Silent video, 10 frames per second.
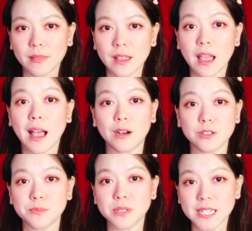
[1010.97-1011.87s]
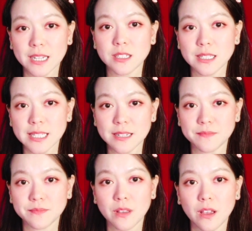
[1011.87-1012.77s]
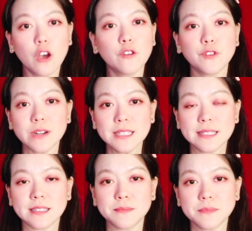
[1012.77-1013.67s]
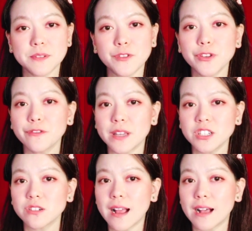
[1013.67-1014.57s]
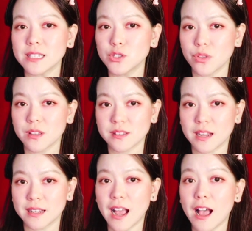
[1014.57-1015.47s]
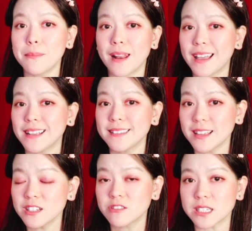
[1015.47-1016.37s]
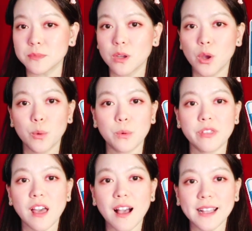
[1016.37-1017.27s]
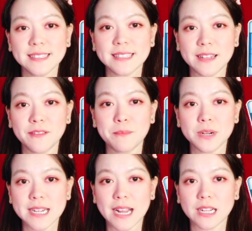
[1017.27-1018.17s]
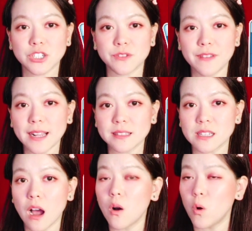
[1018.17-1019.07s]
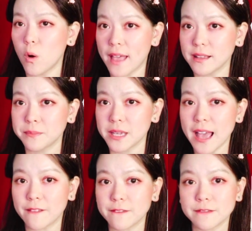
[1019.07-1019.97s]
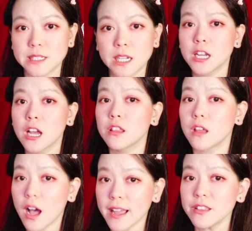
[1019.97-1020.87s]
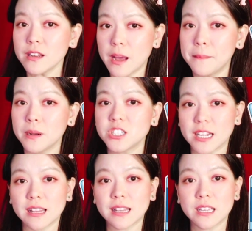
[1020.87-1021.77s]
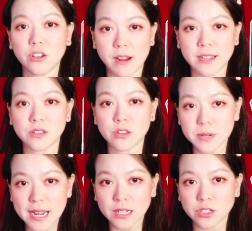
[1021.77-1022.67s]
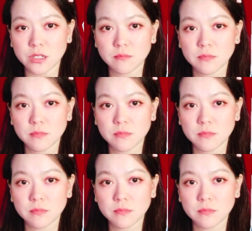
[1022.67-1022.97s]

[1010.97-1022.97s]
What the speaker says: How to protect your skin. For instance, before you venture out into the sun, apply a sun cream with a high sun protection factor, or SPF. The higher the number, generally the greater the protection.